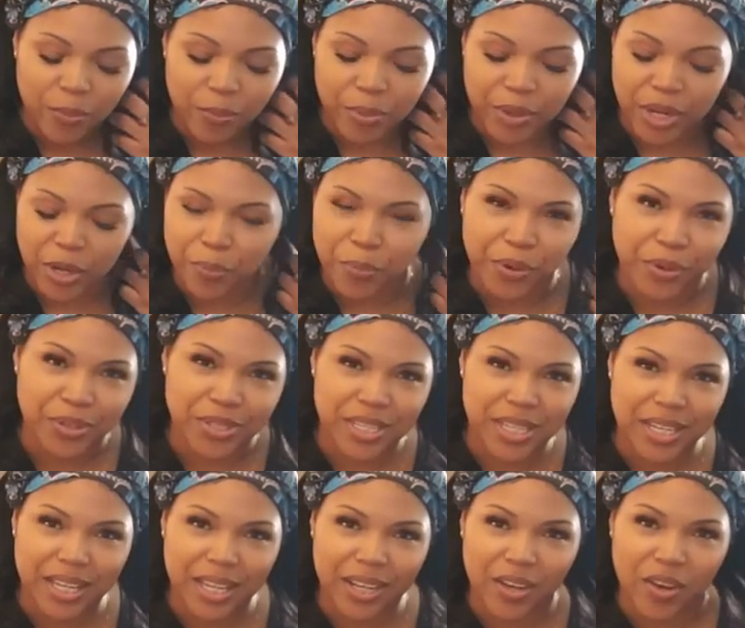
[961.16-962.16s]
But the
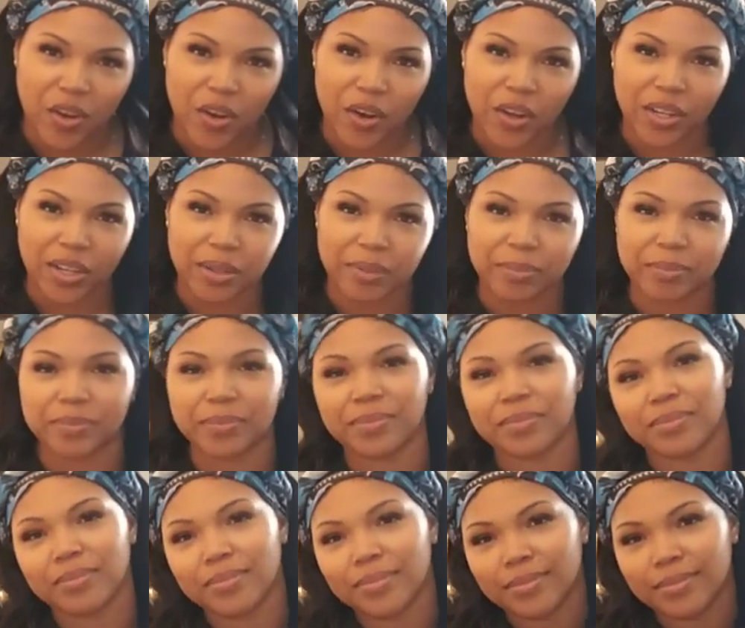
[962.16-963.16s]
person didn't call them.
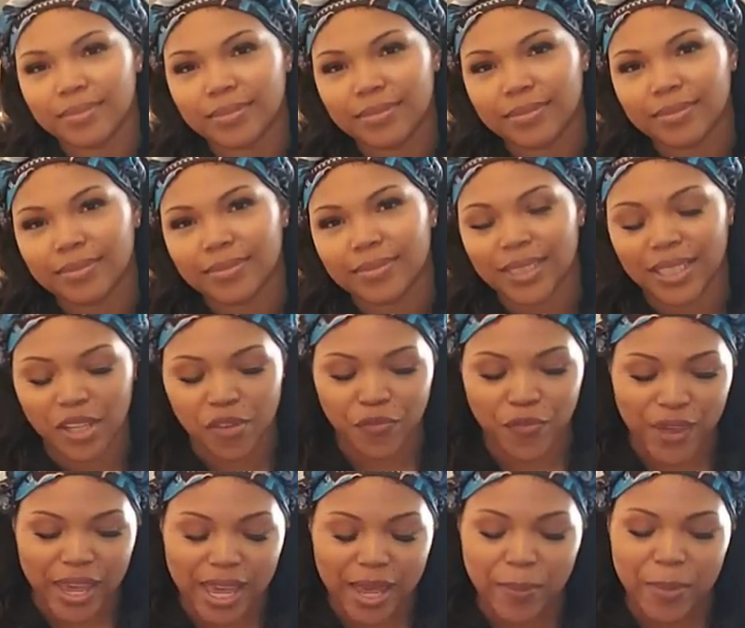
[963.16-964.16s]
You
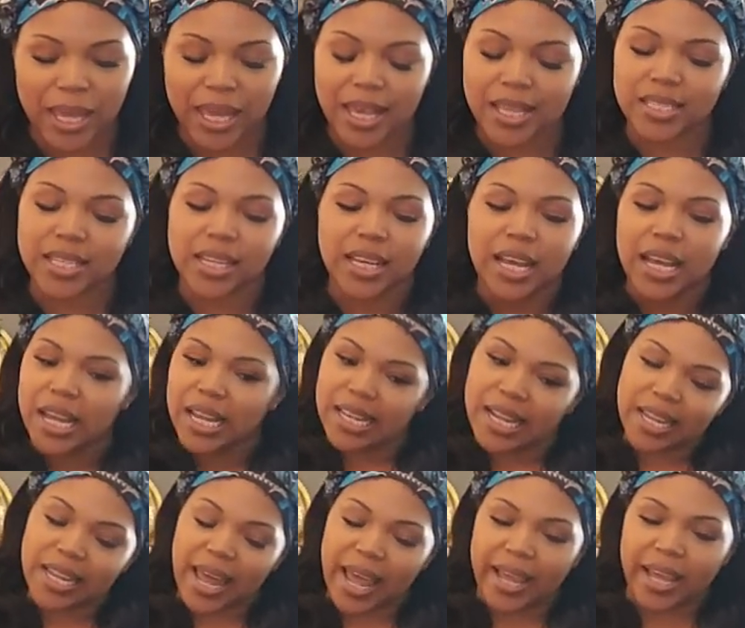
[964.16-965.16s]
feel me? It's,
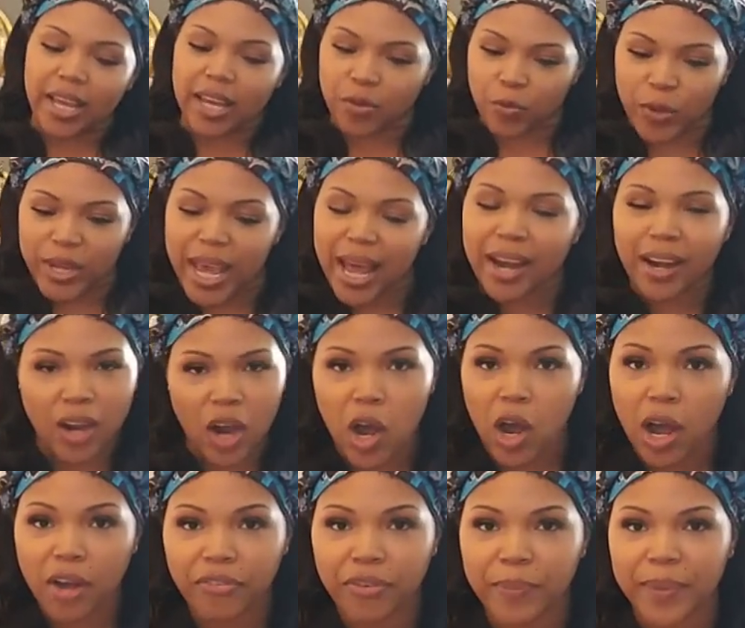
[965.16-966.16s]
they're like, uh, we got a
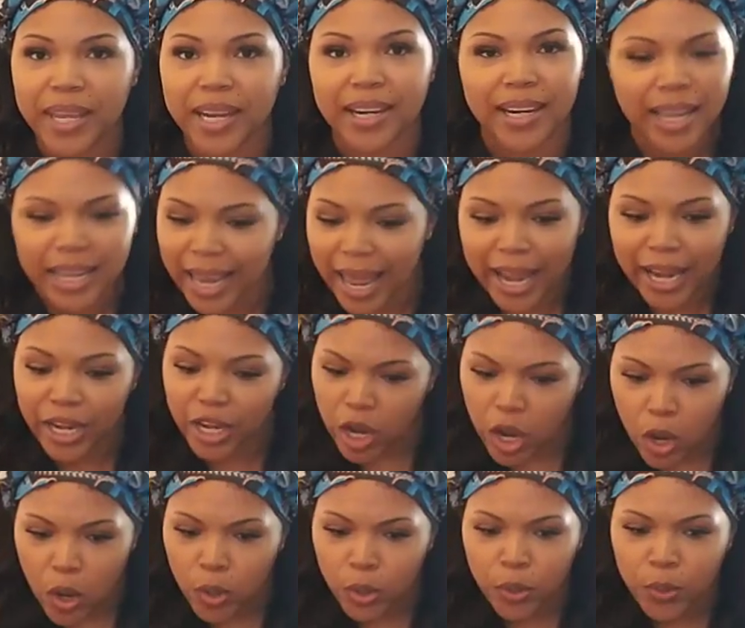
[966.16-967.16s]
call from here. And they're like,
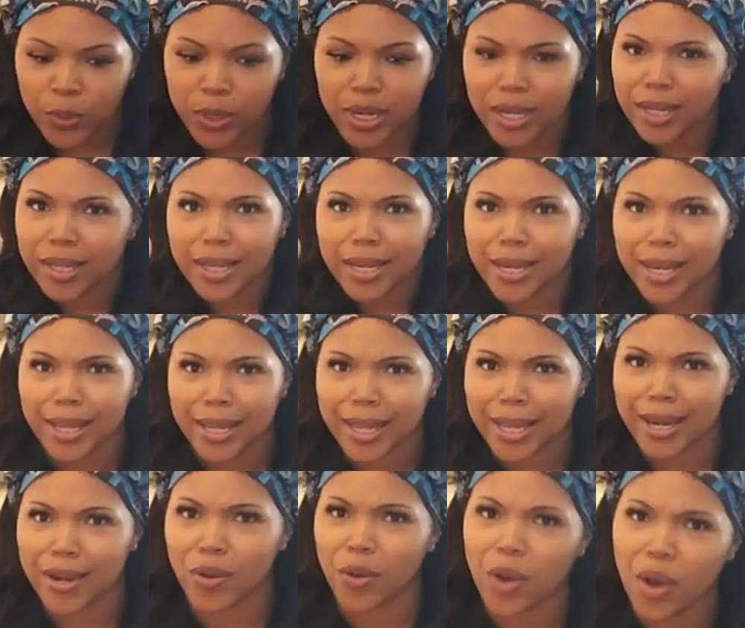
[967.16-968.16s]
no, you, you didn't
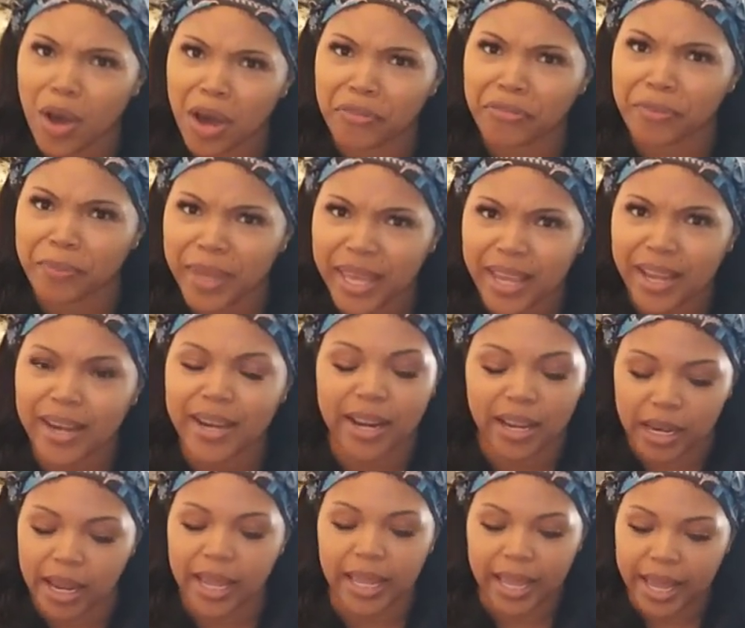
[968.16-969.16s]
get no call from here.
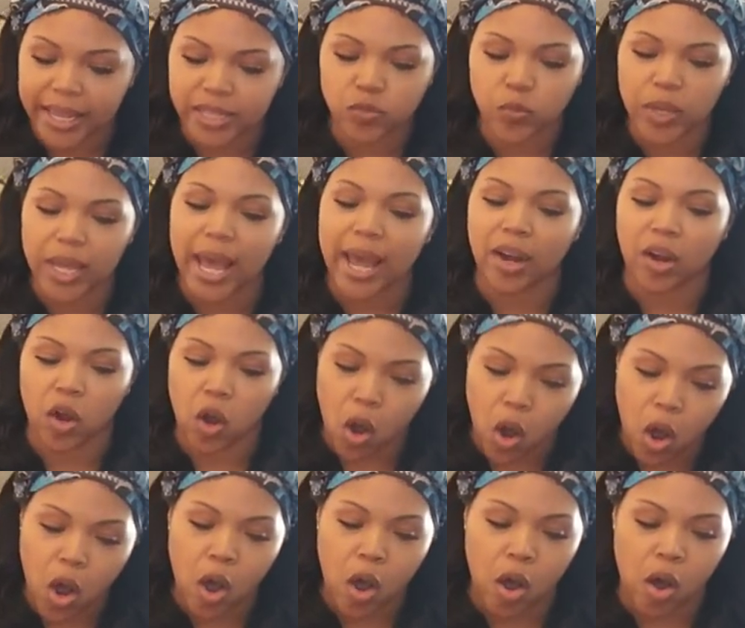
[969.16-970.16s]
They're like, yes, we got a
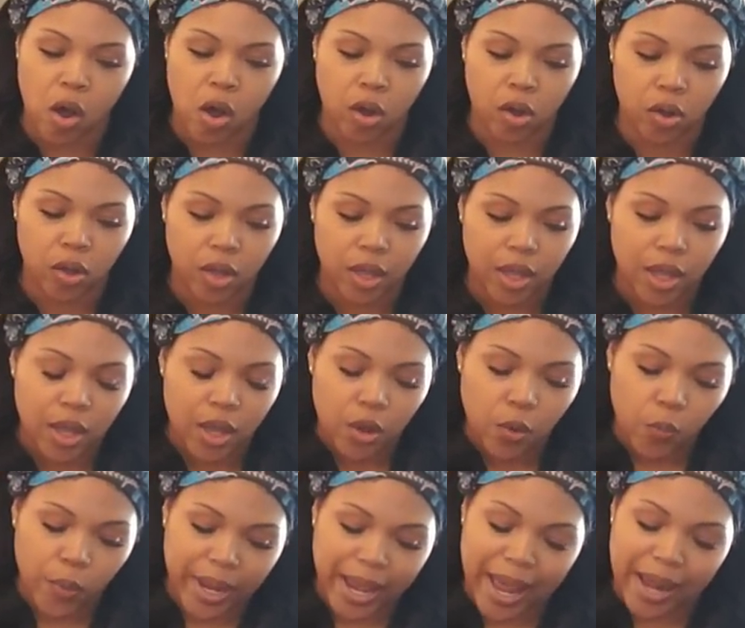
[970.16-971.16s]
call.
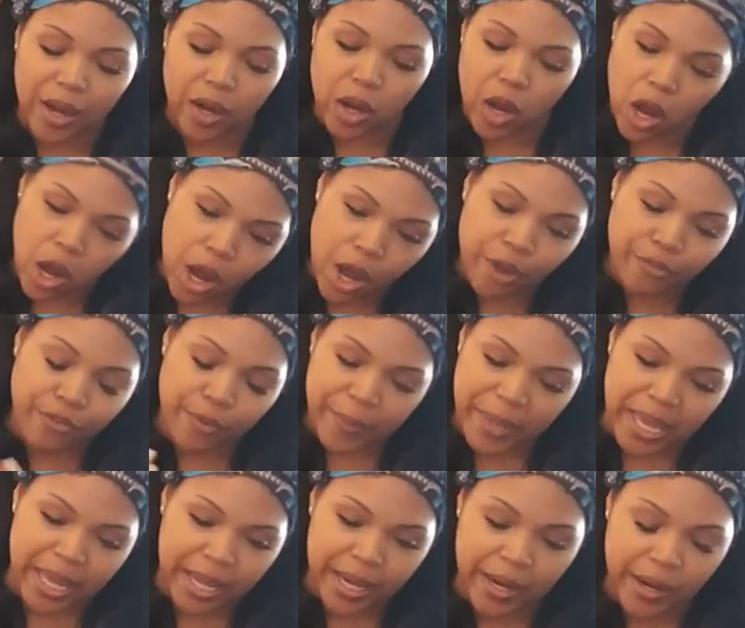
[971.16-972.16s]
We got a call from
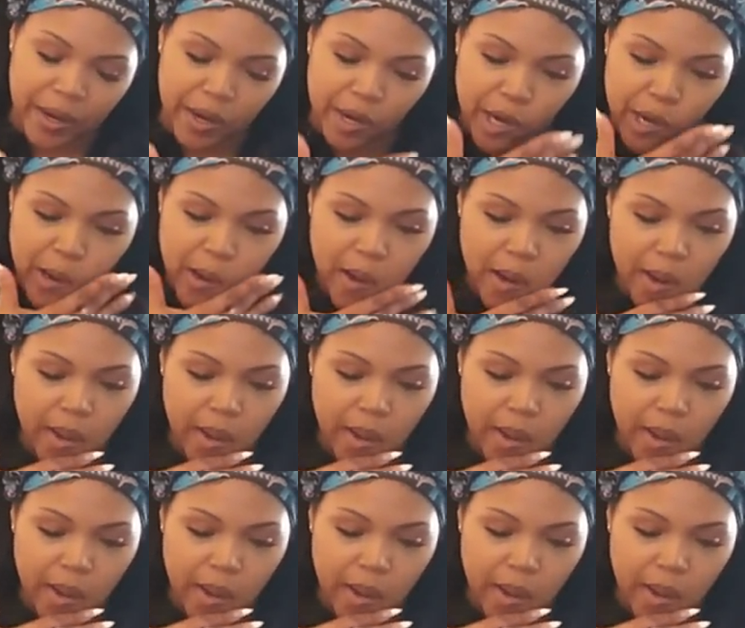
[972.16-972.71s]
here.